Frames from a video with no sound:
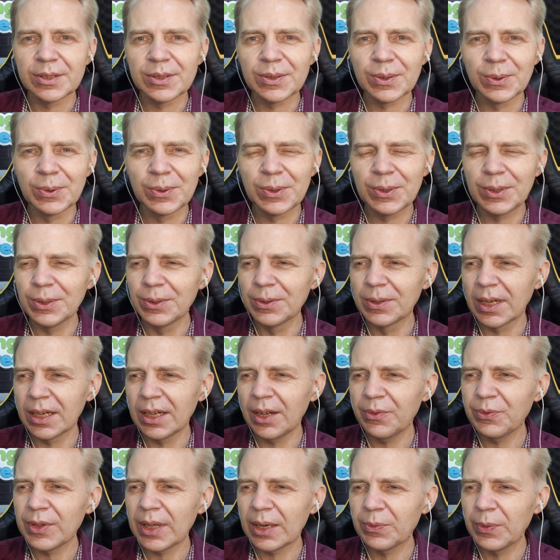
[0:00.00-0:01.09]
So cute. I
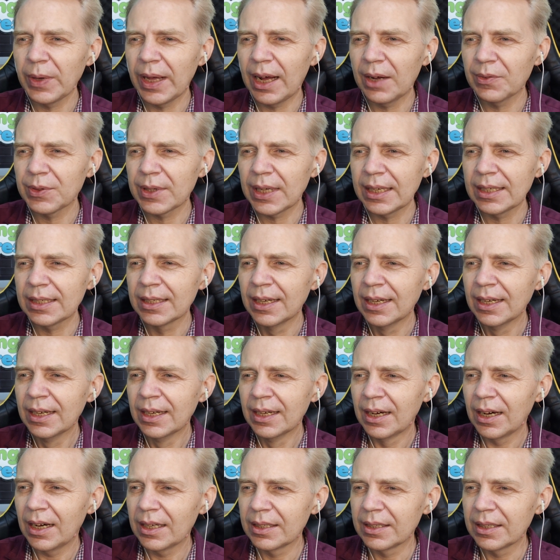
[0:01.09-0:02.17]
love that we have that
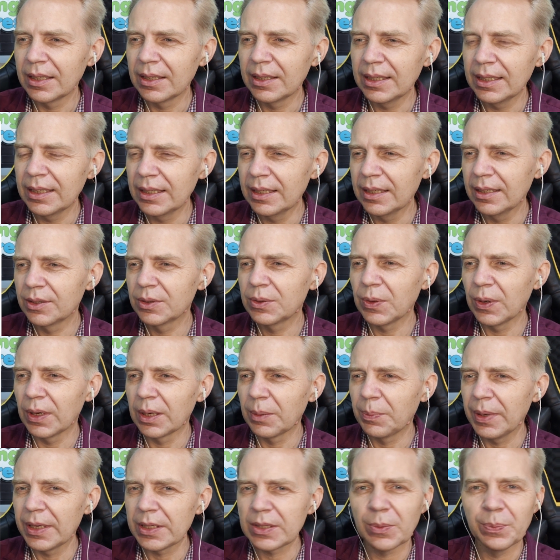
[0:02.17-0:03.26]
on the
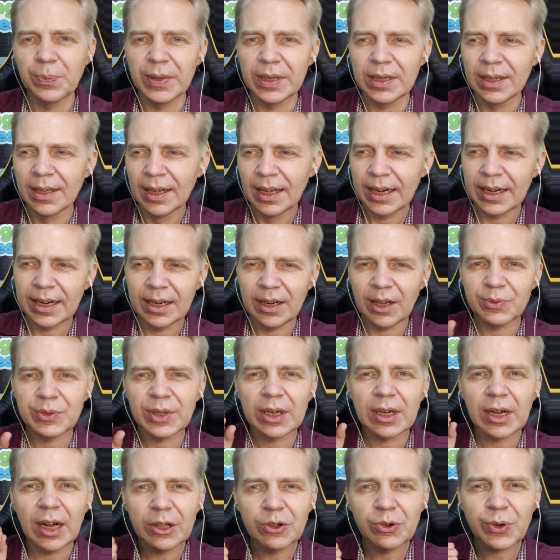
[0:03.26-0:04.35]
200 peso bill. And I love the
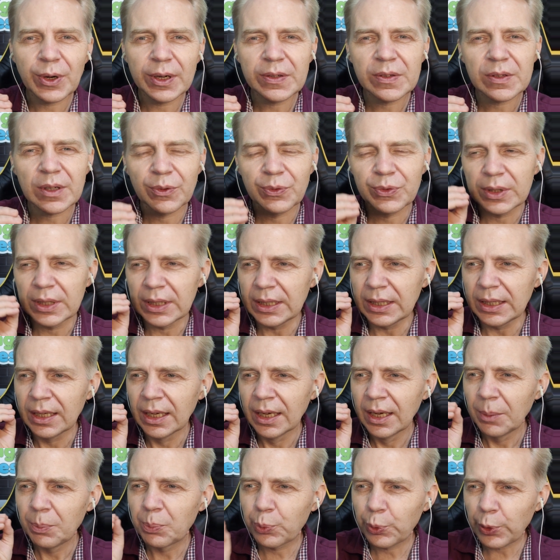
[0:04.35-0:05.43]
contrast of the
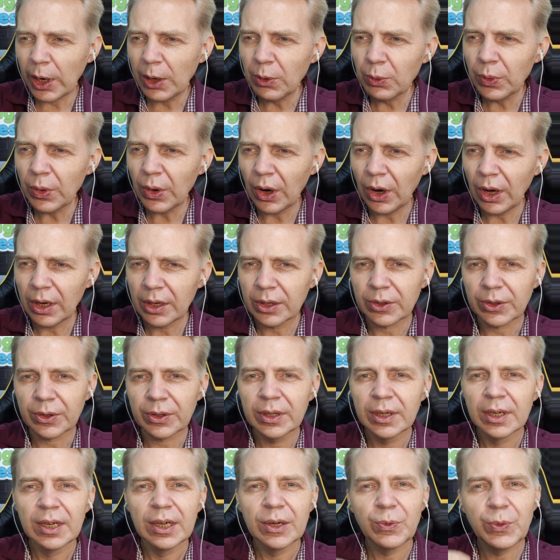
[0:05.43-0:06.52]
brown
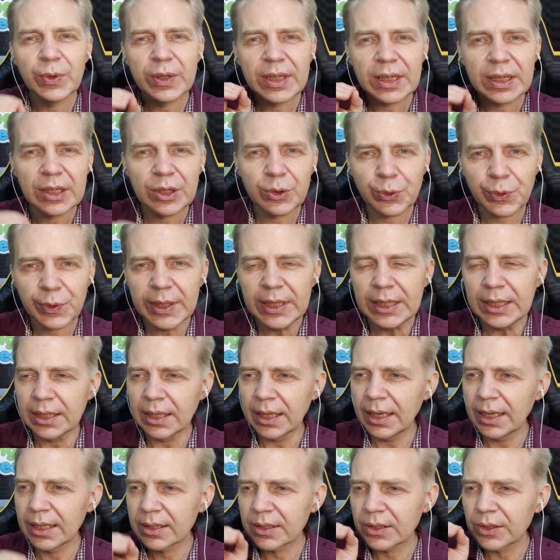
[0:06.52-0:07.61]
color with the green.
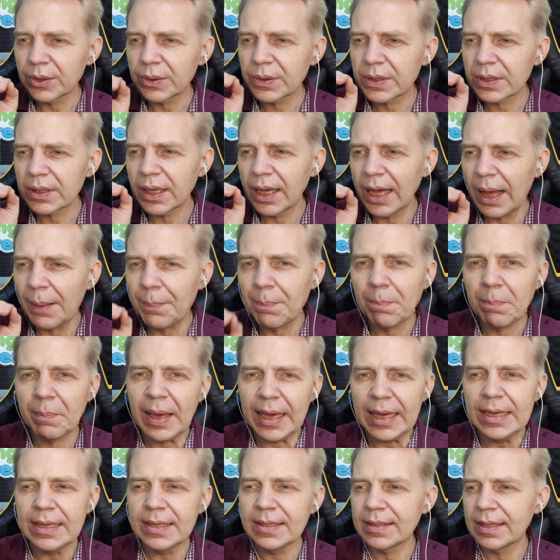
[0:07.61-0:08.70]
It looks
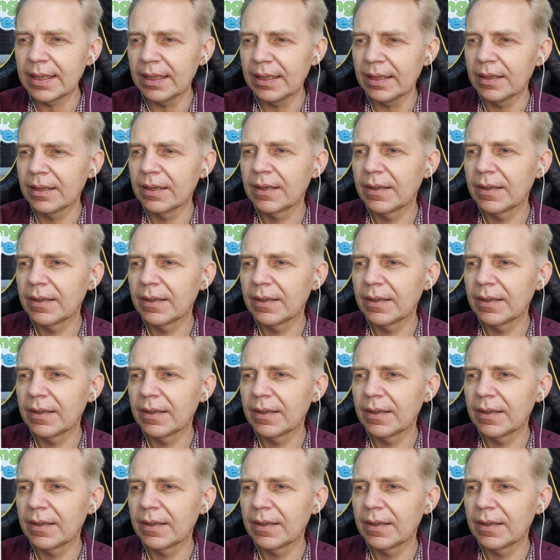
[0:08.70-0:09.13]
amazing.